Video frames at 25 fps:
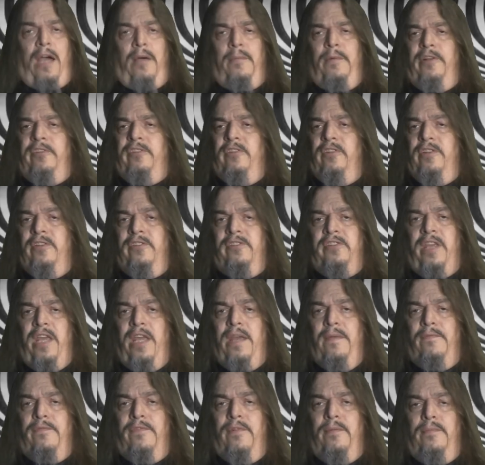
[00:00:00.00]
How much of this
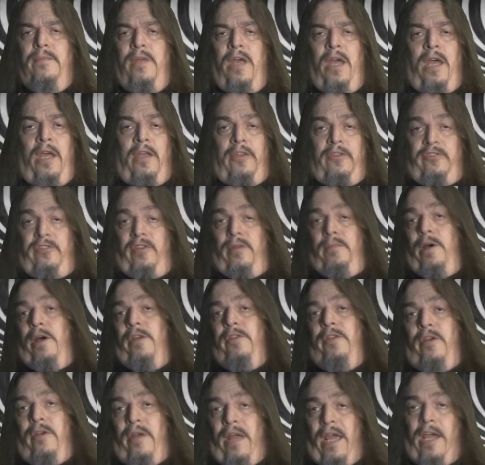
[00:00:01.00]
came from some
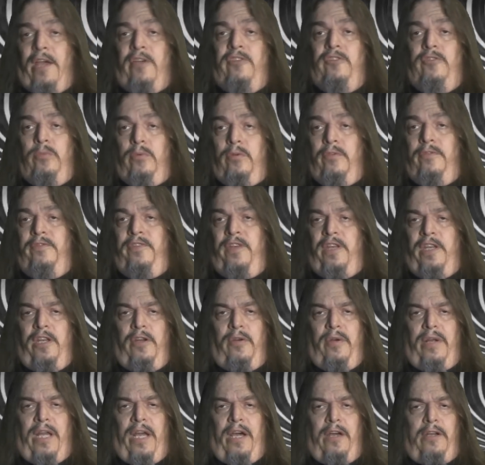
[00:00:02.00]
other actual
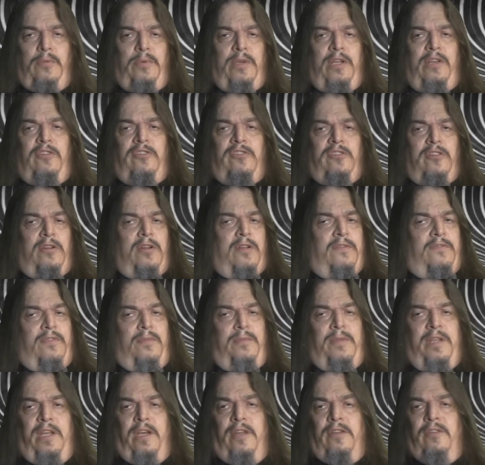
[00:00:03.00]
figure, and how do we discern it
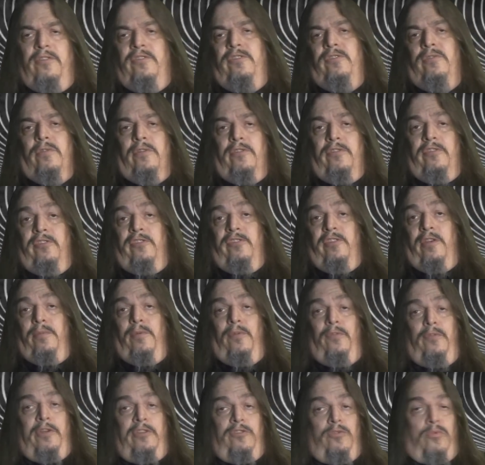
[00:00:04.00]
from the other sources,
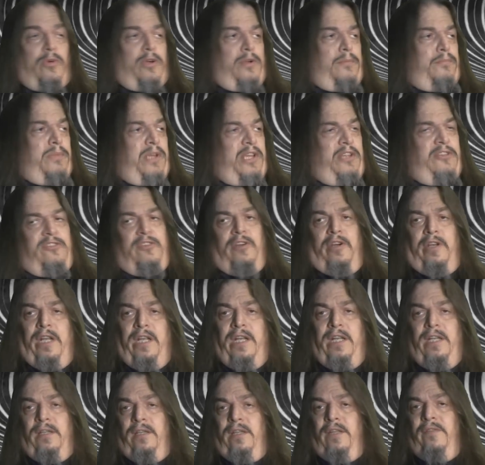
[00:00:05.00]
some of which weren't based on
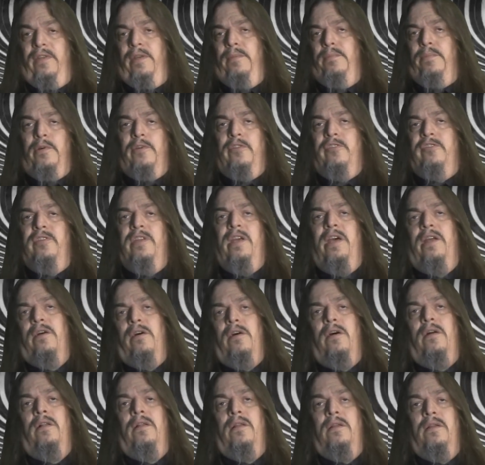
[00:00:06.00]
any living person at
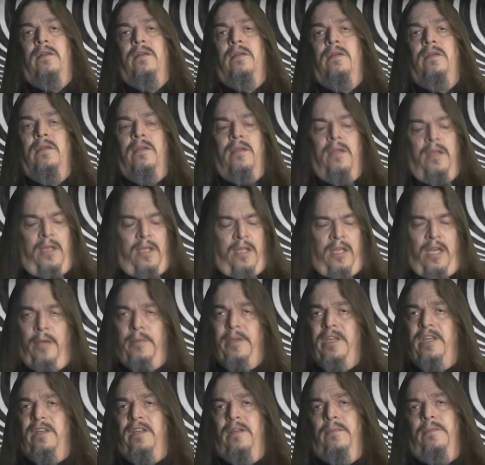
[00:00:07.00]
all?
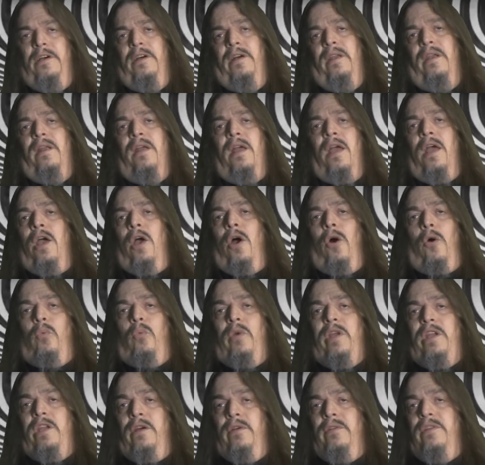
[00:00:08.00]
I mean, come on.
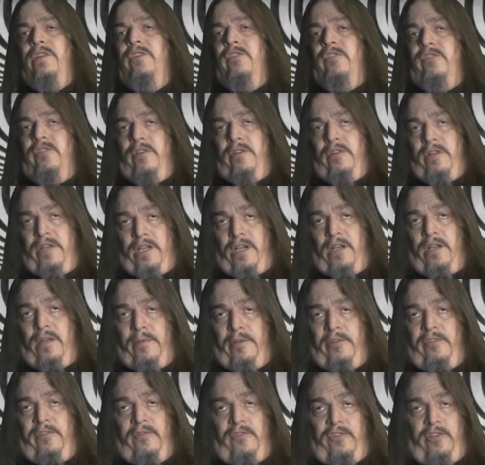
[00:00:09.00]
We know that certain
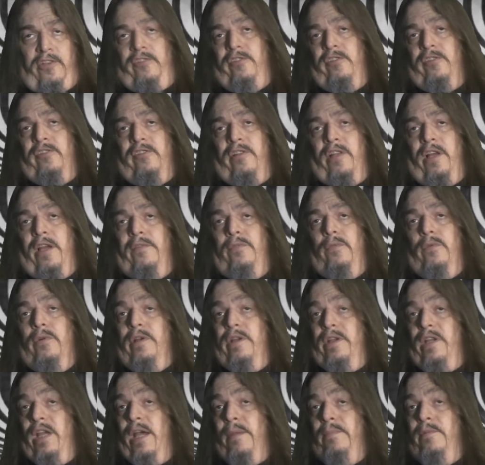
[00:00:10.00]
elements of Jesus' life
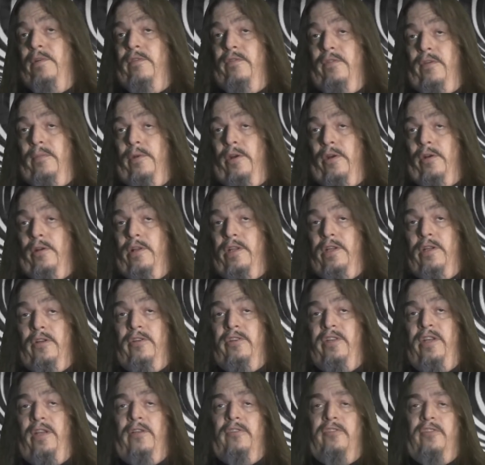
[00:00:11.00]
were adapted from
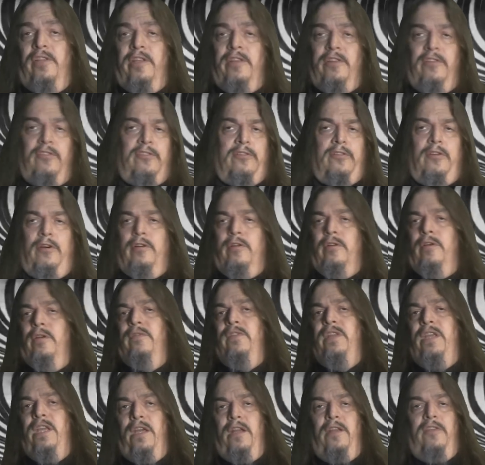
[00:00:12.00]
earlier tales, like the slaughter
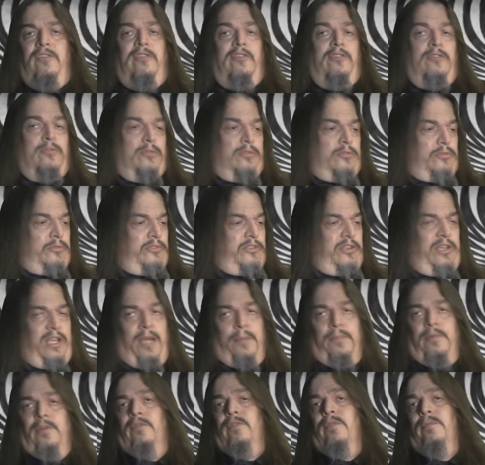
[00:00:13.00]
of the innocents, which was
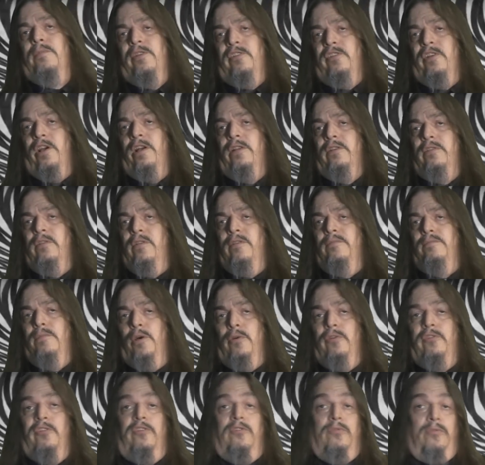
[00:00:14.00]
adapted from the childhood of
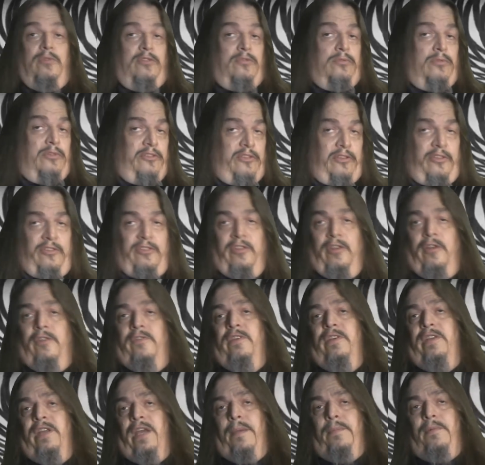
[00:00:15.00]
Moses, which was
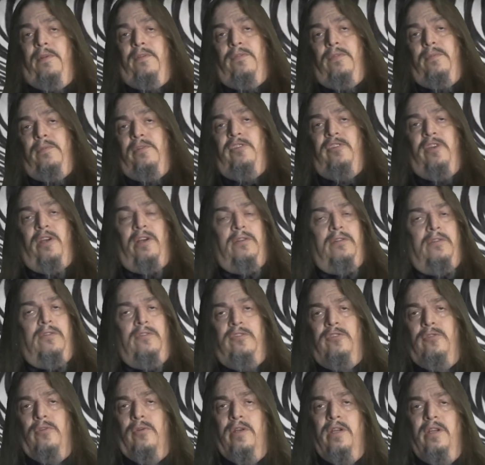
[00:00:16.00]
itself adapted from the
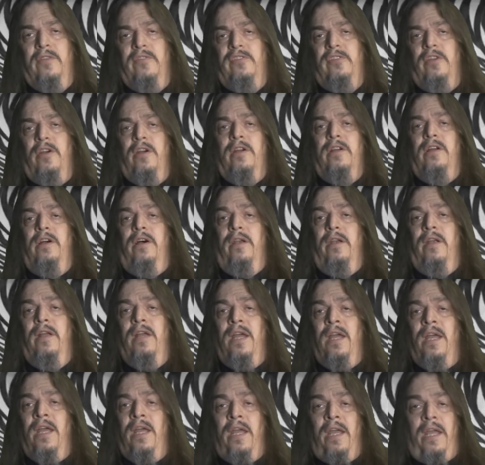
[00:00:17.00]
childhood story of Sargon.
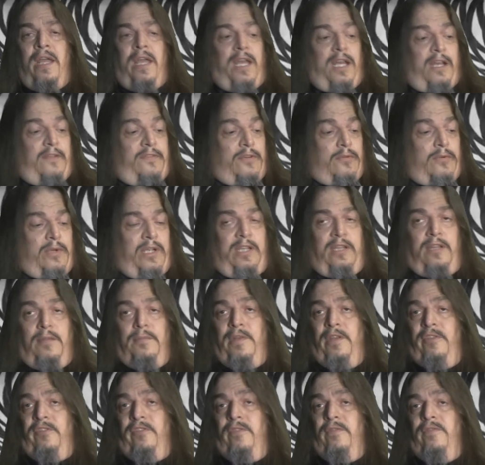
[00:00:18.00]
And if you read the
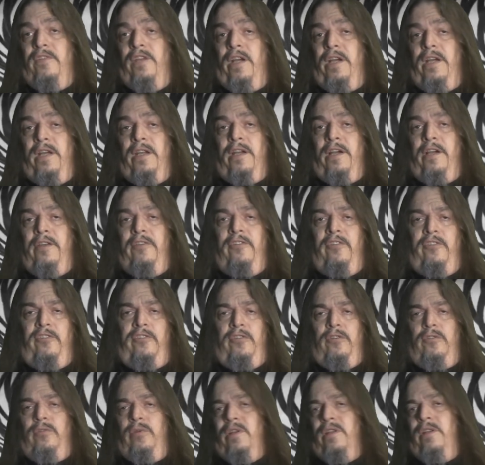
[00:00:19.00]
myths of
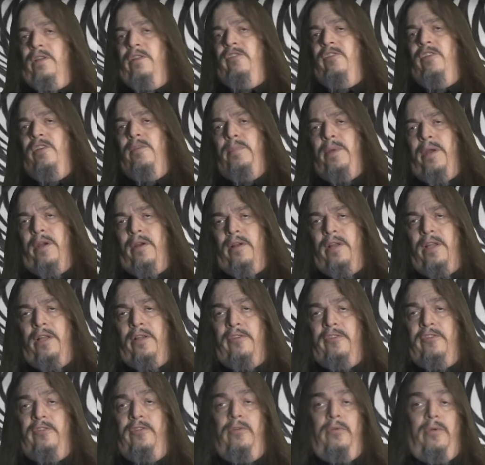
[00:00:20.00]
Dionysus, you'll quickly see
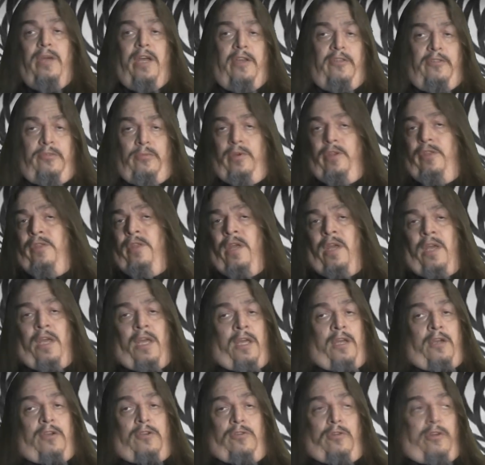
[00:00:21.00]
parallels too, as with
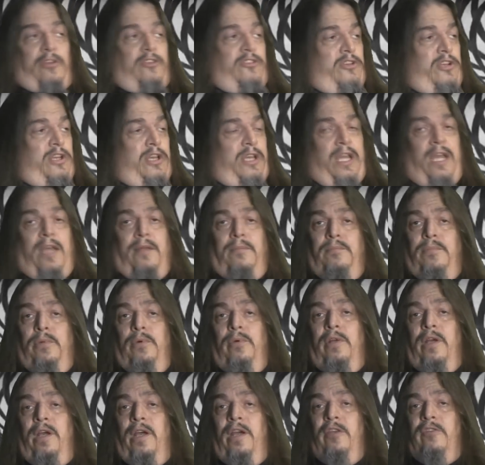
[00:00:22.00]
Krishna and
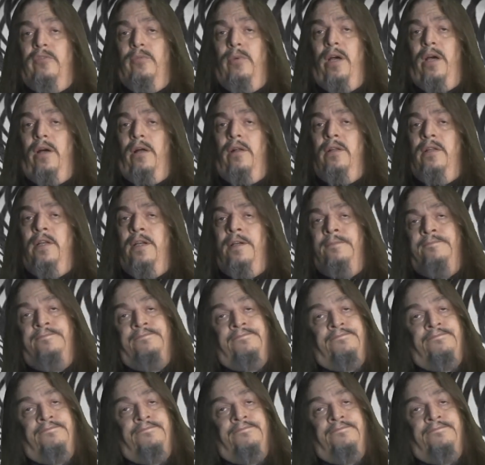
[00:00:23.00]
Buddha as well.